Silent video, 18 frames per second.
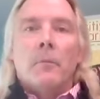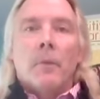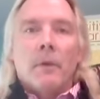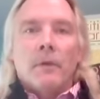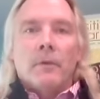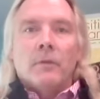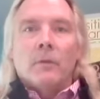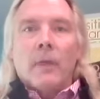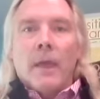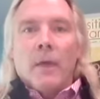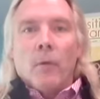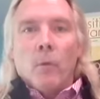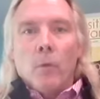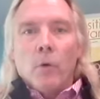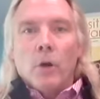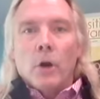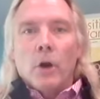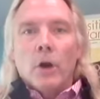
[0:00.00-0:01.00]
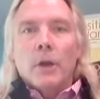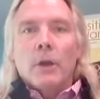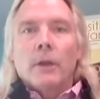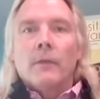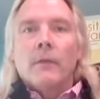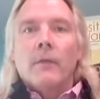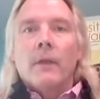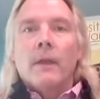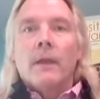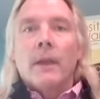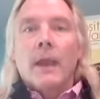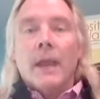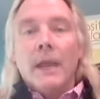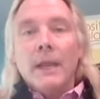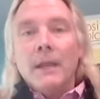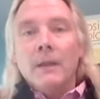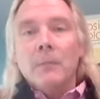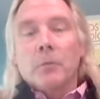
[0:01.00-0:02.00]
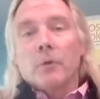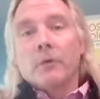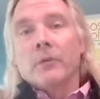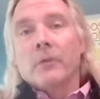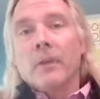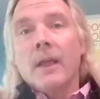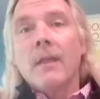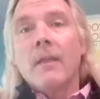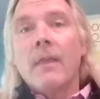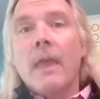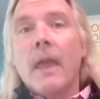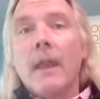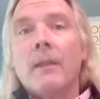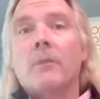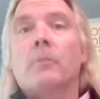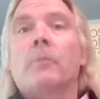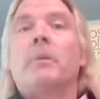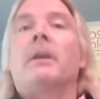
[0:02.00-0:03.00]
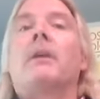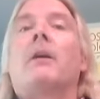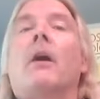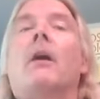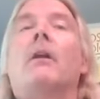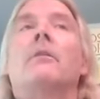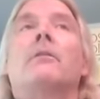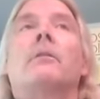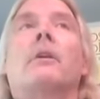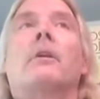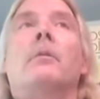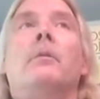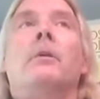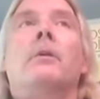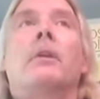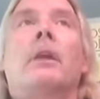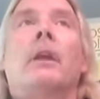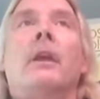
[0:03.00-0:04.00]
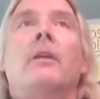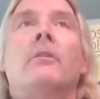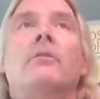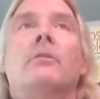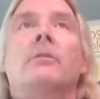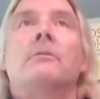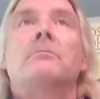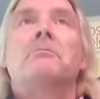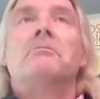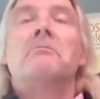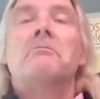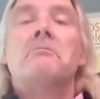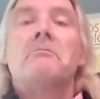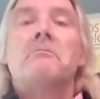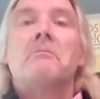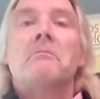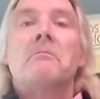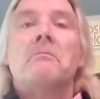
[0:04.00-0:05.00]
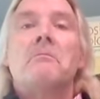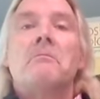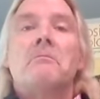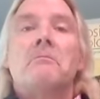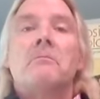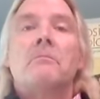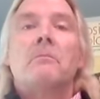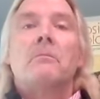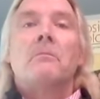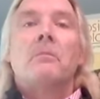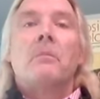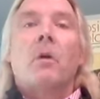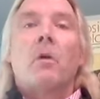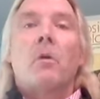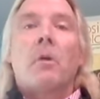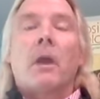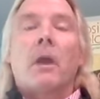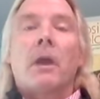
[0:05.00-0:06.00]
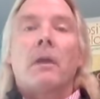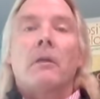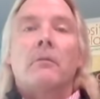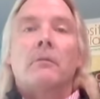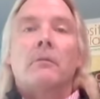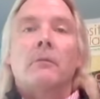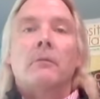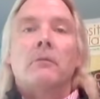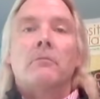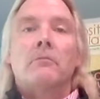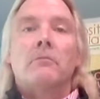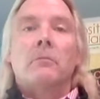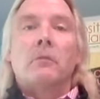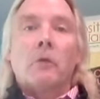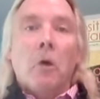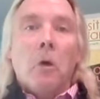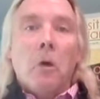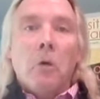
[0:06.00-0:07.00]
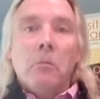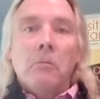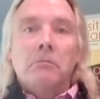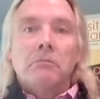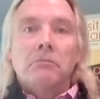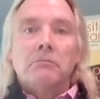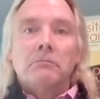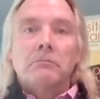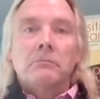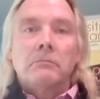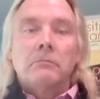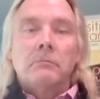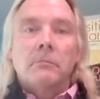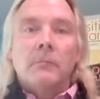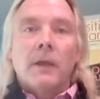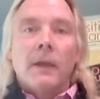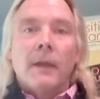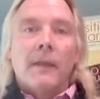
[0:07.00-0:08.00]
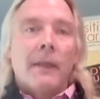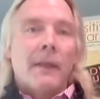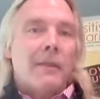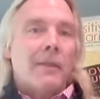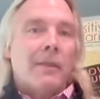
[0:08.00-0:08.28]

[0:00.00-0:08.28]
is at work, then 80% of that is because of communication. Okay, so, and I